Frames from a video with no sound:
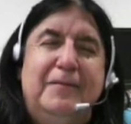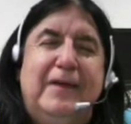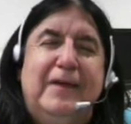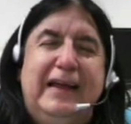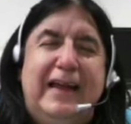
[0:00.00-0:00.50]

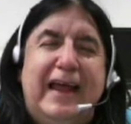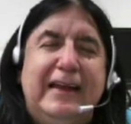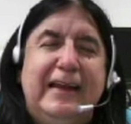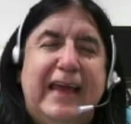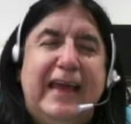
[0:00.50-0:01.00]
in
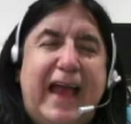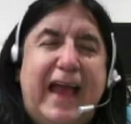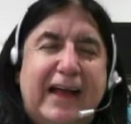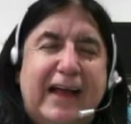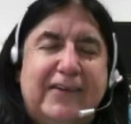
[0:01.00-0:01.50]
any
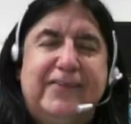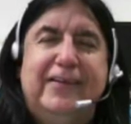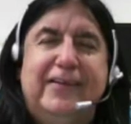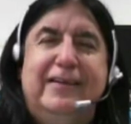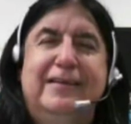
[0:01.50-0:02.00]
action
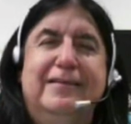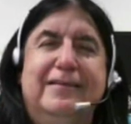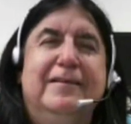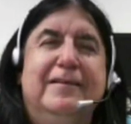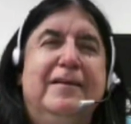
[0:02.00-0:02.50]

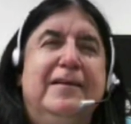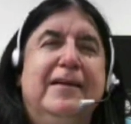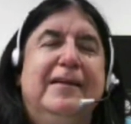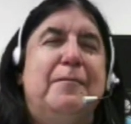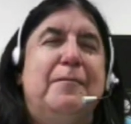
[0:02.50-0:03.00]
there
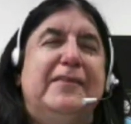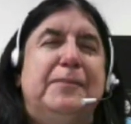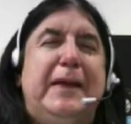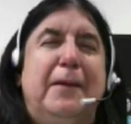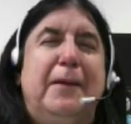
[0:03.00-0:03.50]
must be a
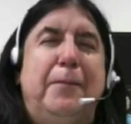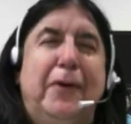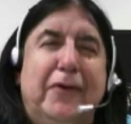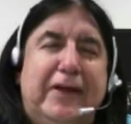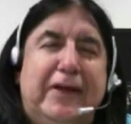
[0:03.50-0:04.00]
point
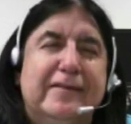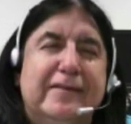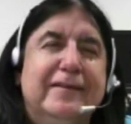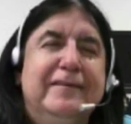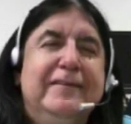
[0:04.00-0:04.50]

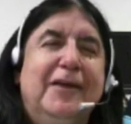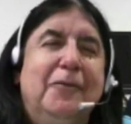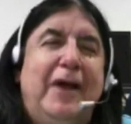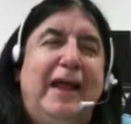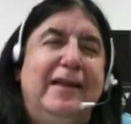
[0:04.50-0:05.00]

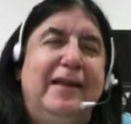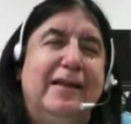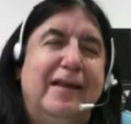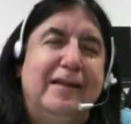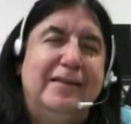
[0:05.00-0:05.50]
when the
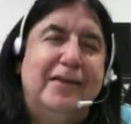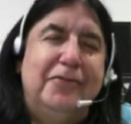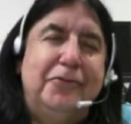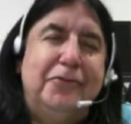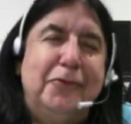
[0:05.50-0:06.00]

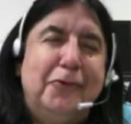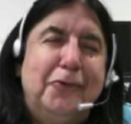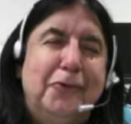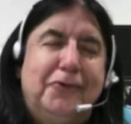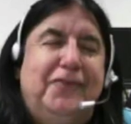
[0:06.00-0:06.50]
thought
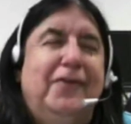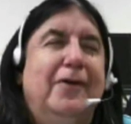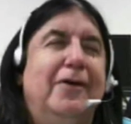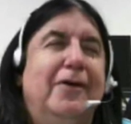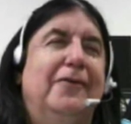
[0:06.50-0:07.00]
of the
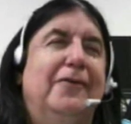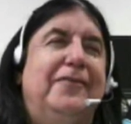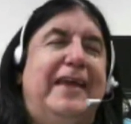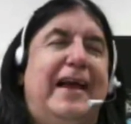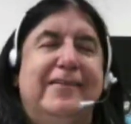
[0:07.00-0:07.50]
action,
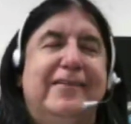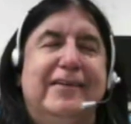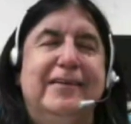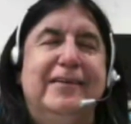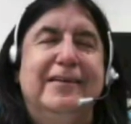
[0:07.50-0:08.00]

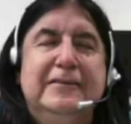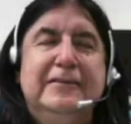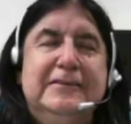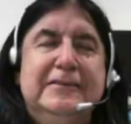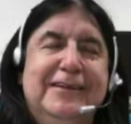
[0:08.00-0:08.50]
the
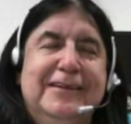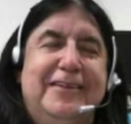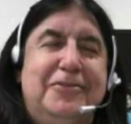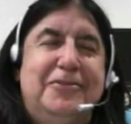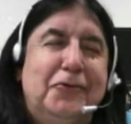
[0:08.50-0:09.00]
thought of
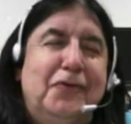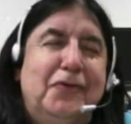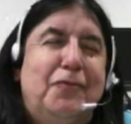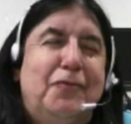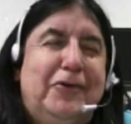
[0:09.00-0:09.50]
what you're
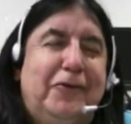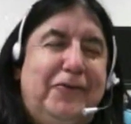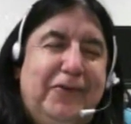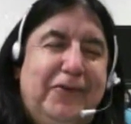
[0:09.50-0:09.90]
doing,